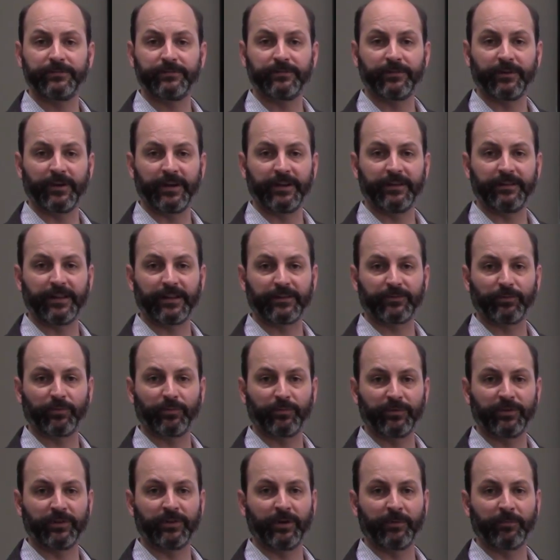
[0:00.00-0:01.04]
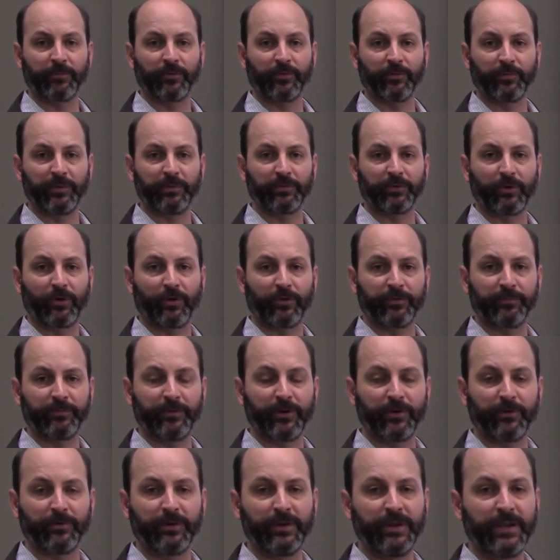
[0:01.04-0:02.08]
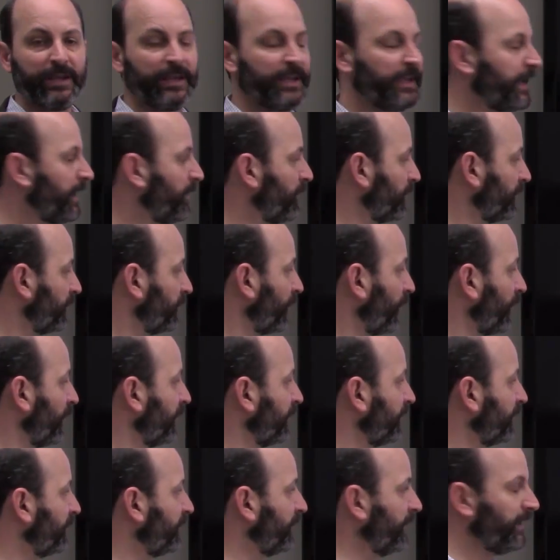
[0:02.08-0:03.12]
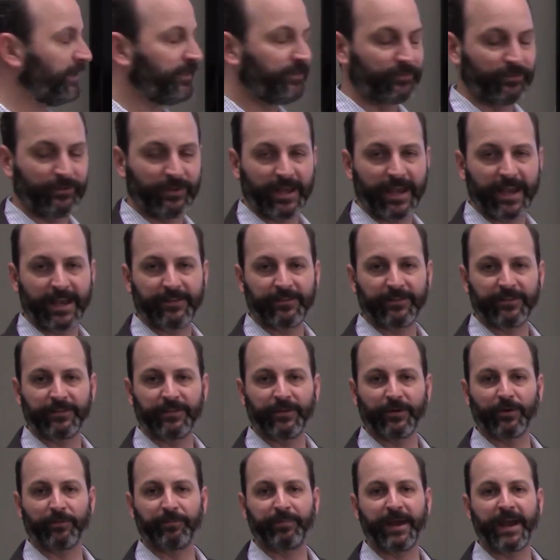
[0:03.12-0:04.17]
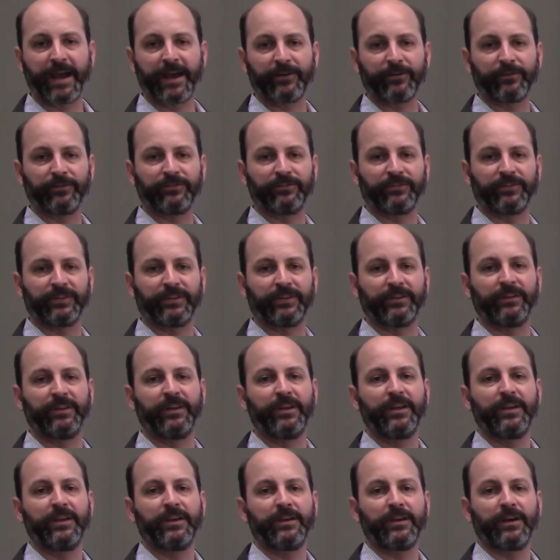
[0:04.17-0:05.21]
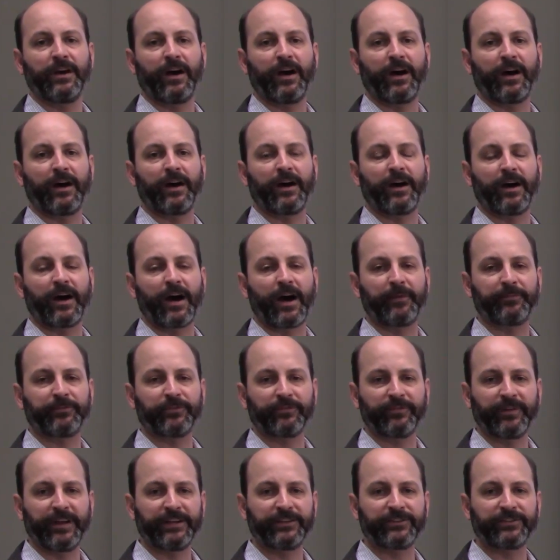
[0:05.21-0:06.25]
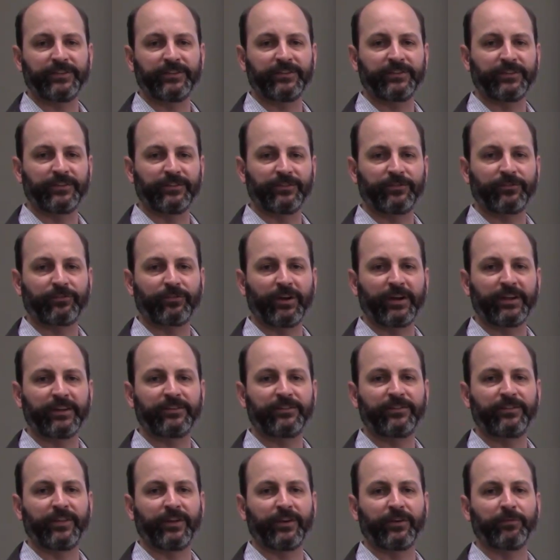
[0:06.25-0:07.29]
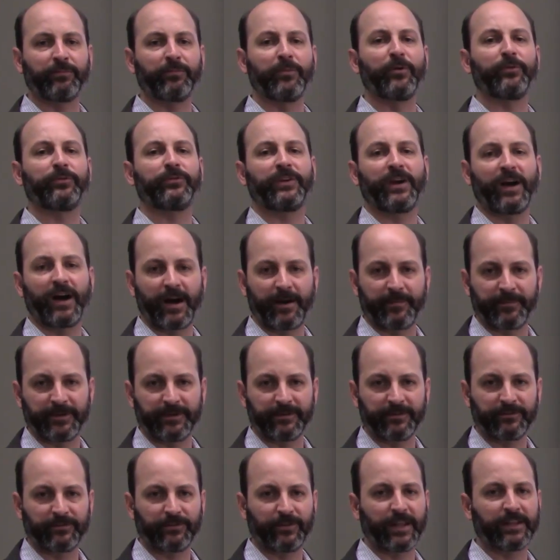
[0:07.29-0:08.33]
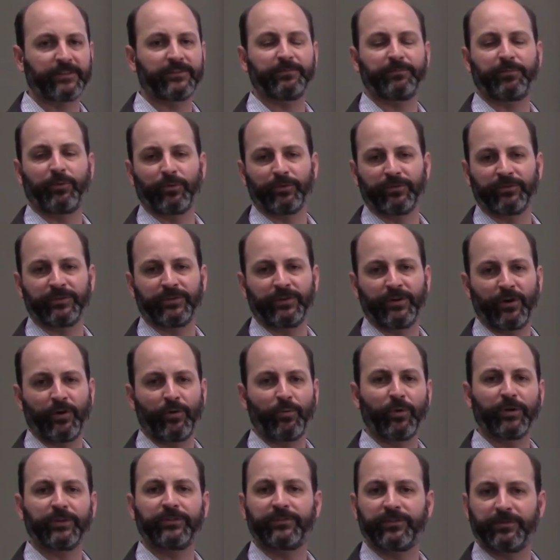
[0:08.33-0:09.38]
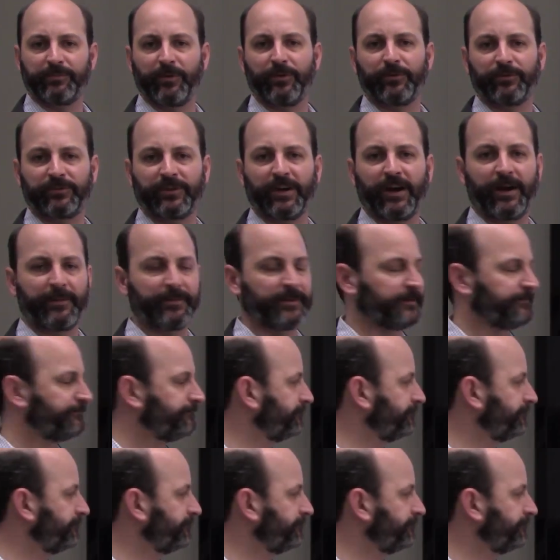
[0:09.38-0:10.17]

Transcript: All right, that's what the number that we would call the mode. And we're starting to see through that there are patterns in observations and strengths that are most common. So that's important to know what's the most common.